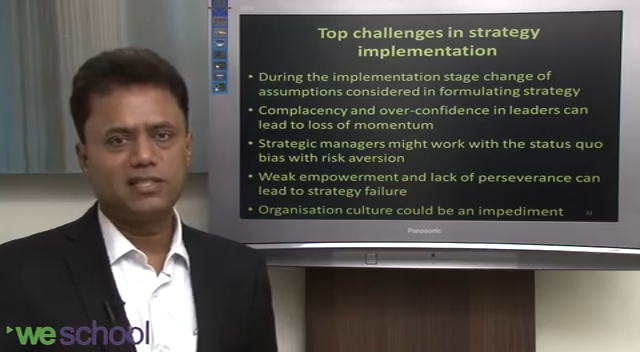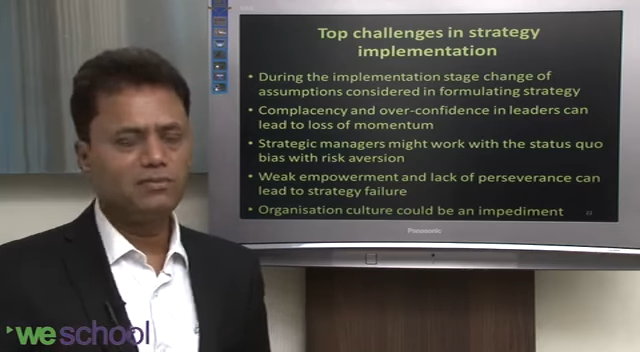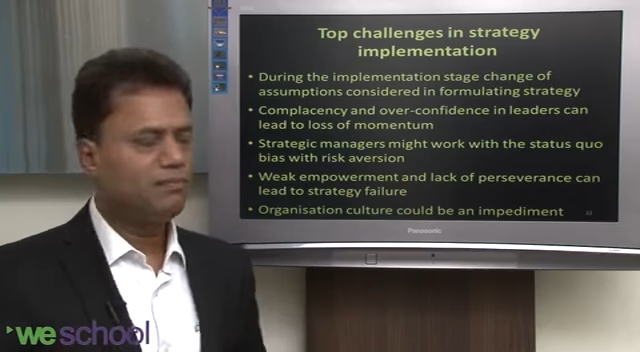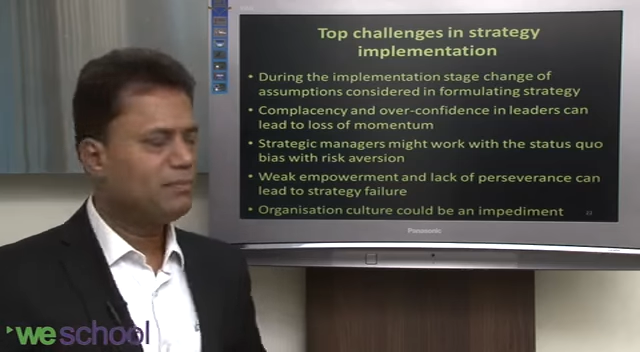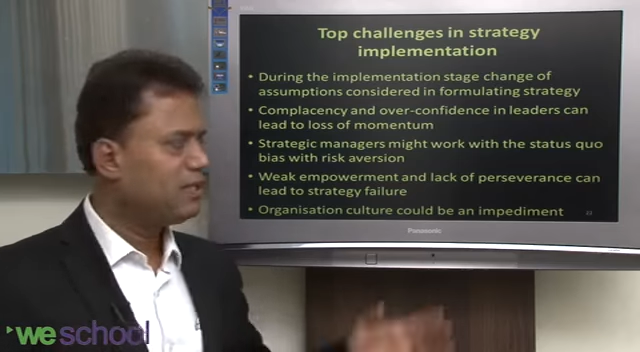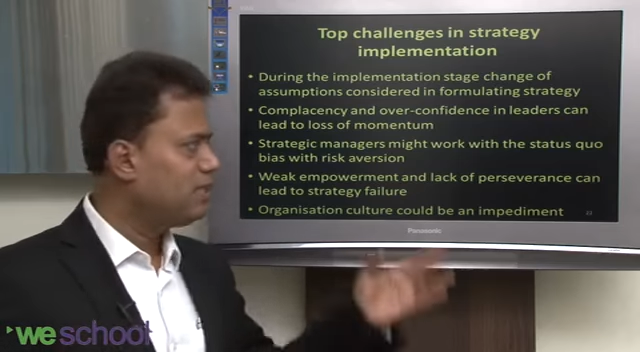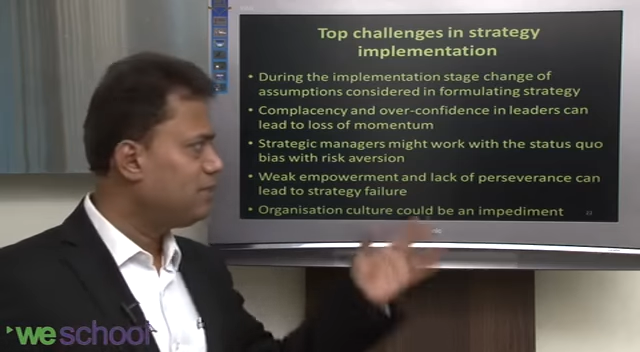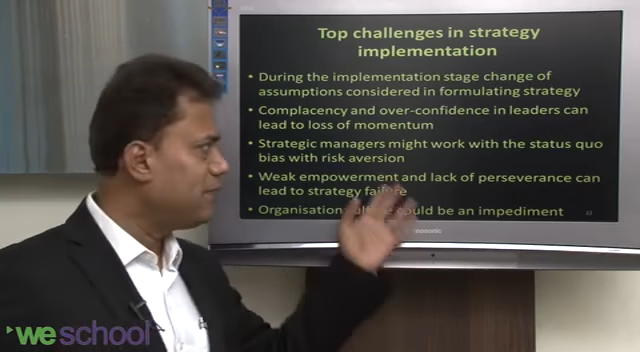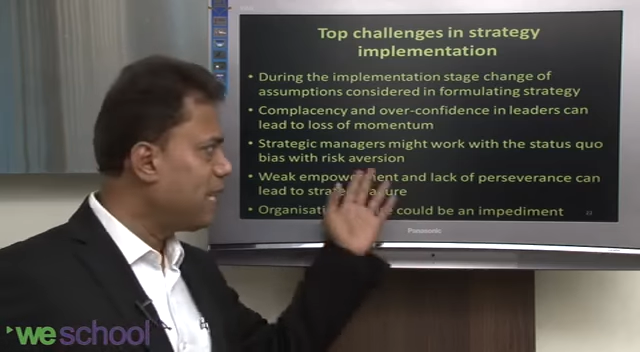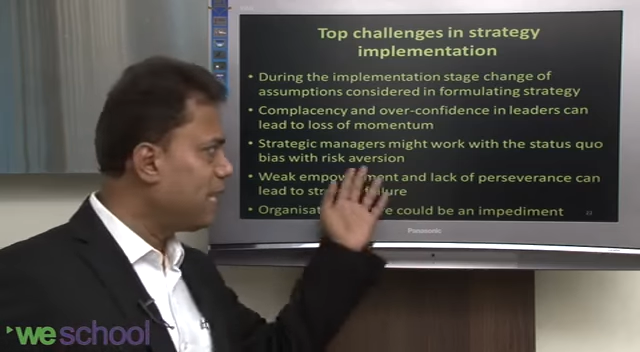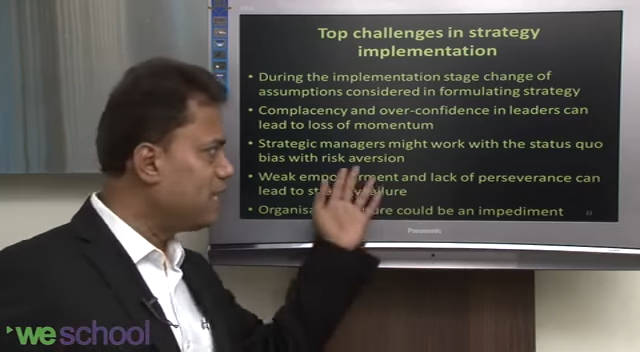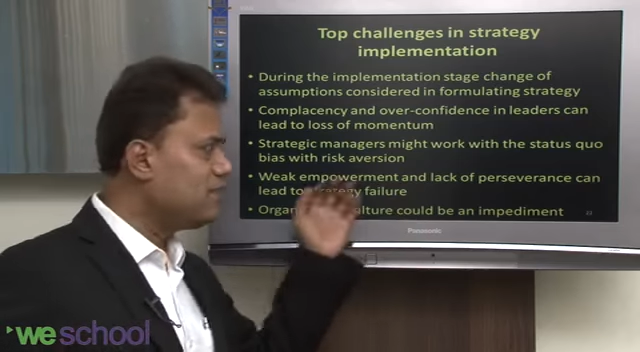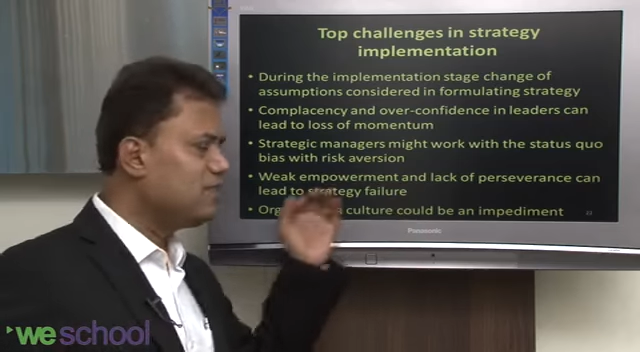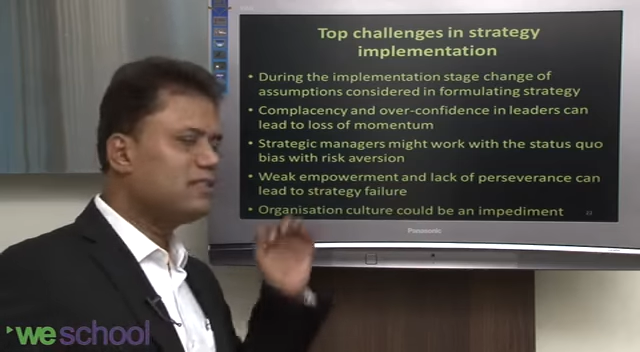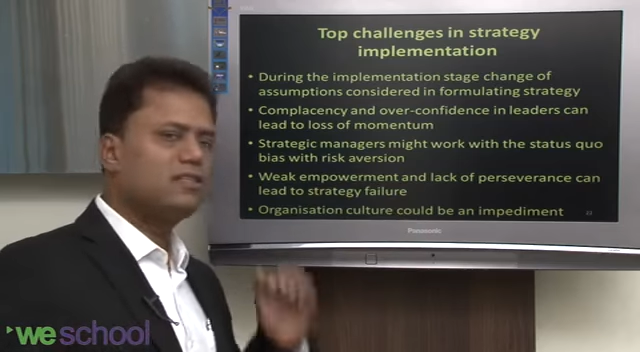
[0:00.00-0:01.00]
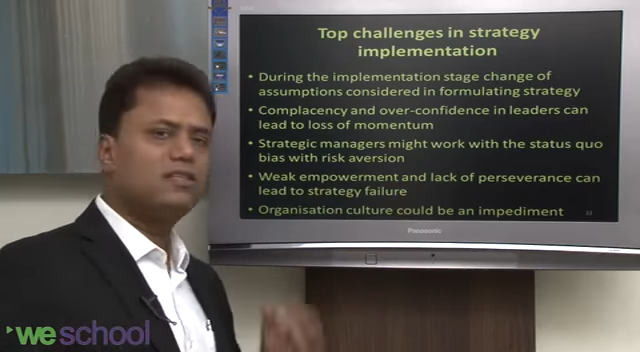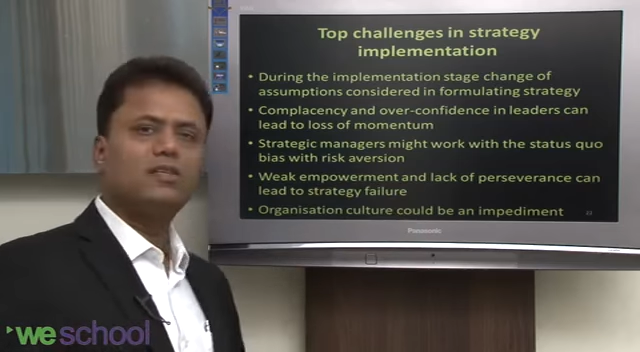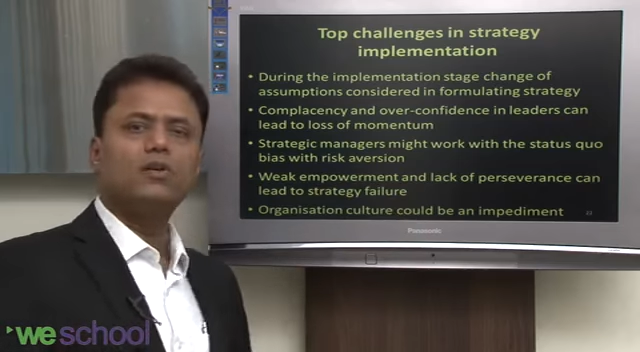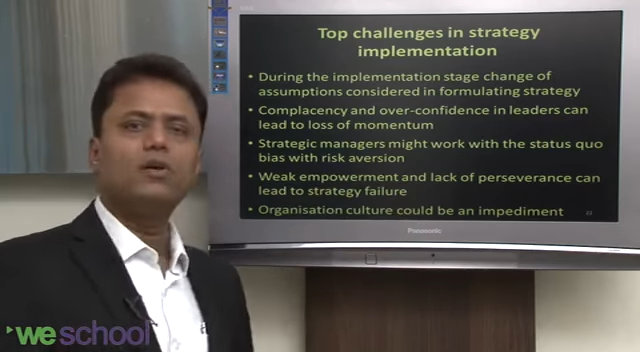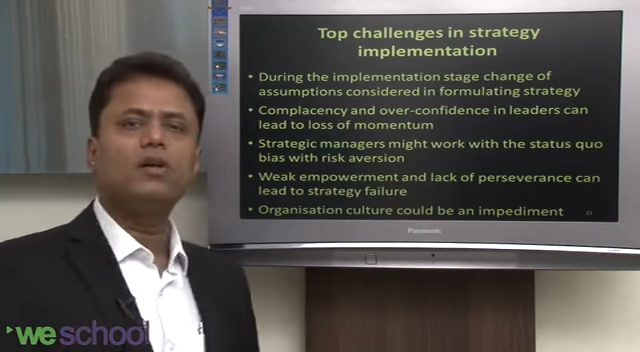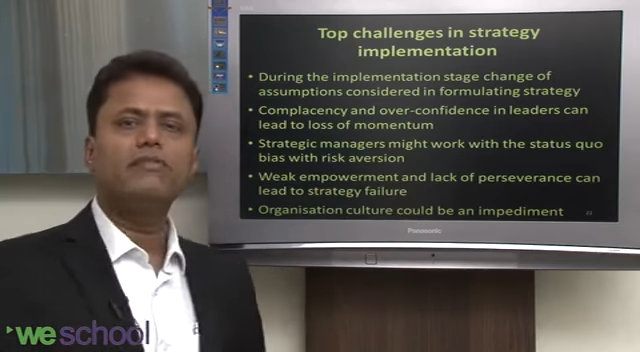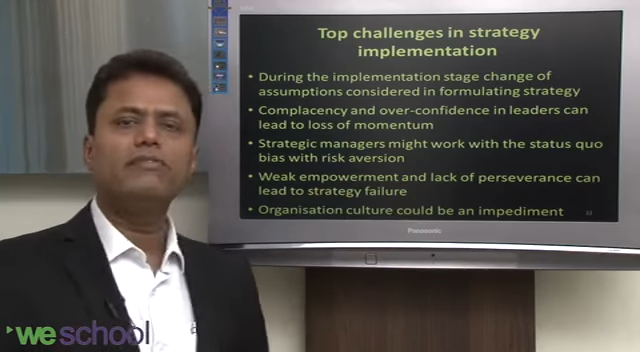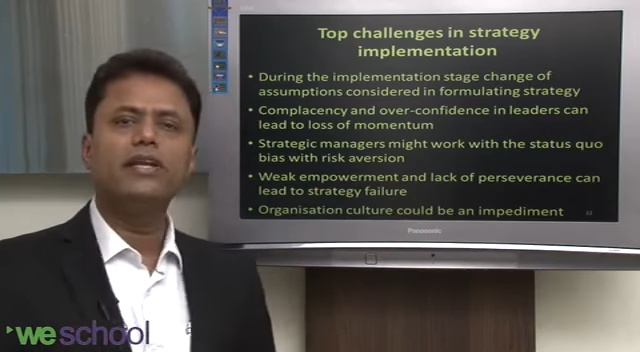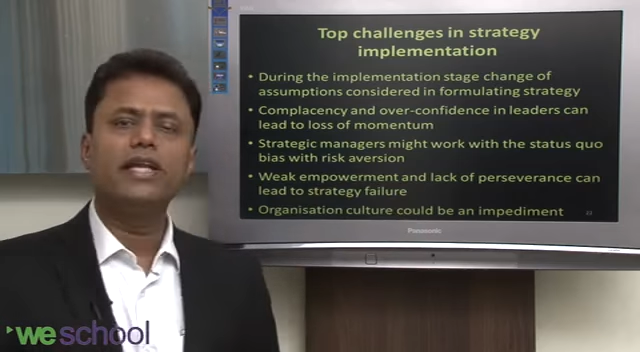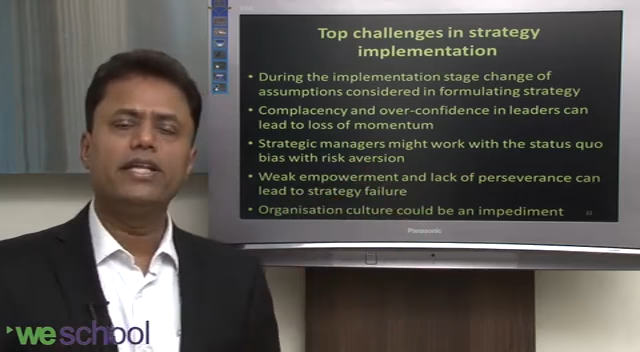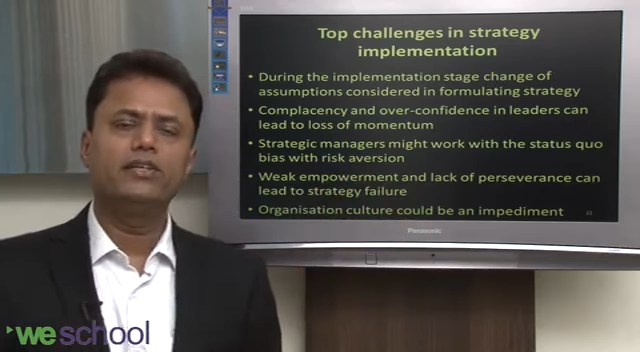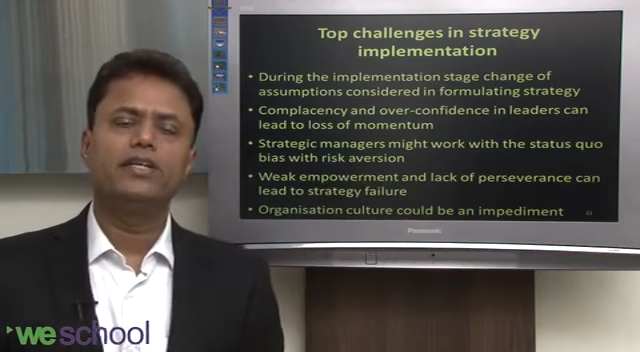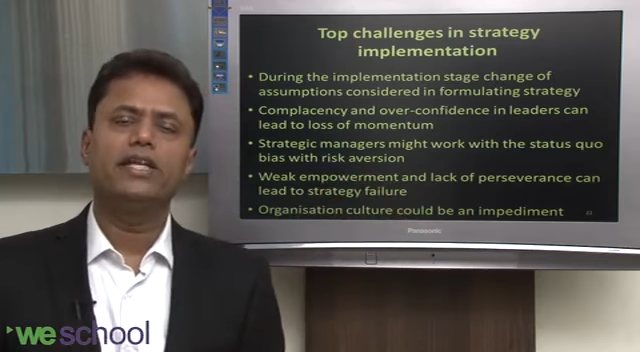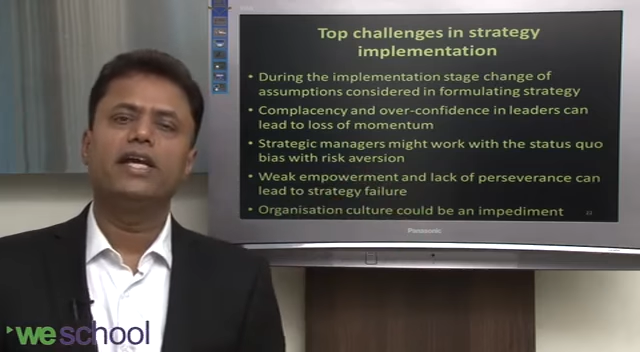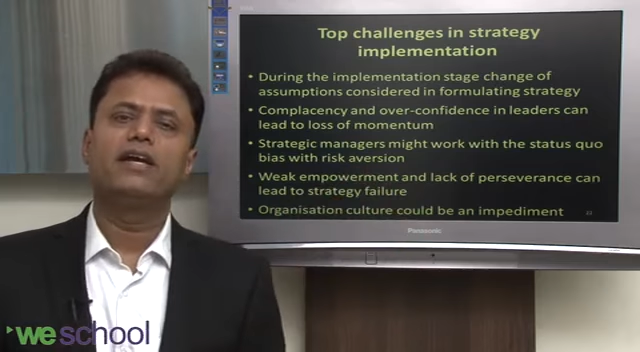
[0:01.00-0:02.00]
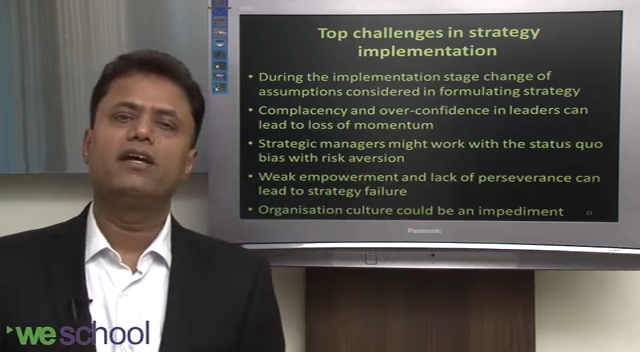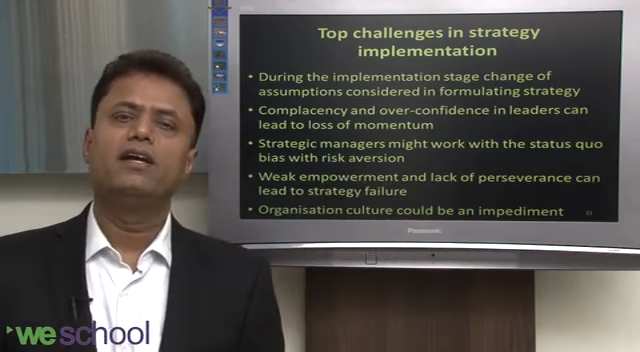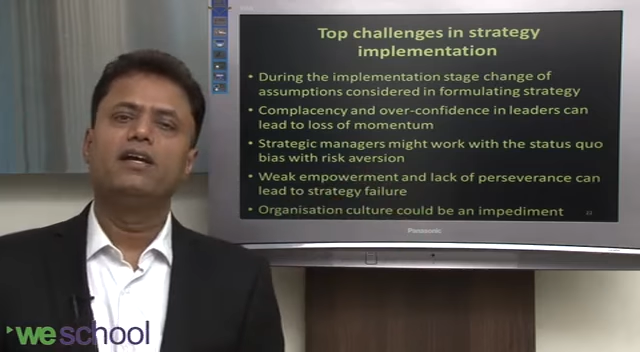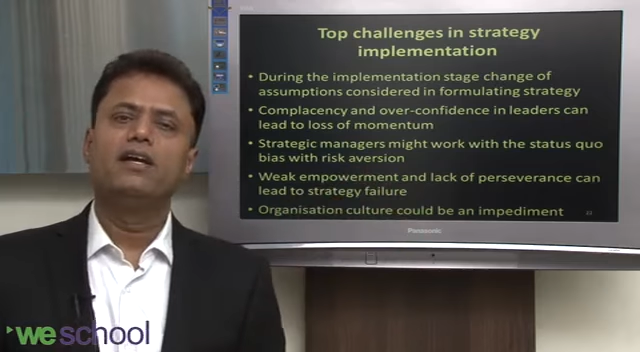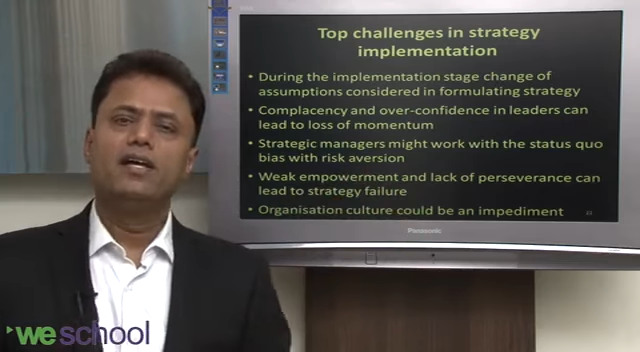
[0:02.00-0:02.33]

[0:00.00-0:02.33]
but the managers are not willing to take.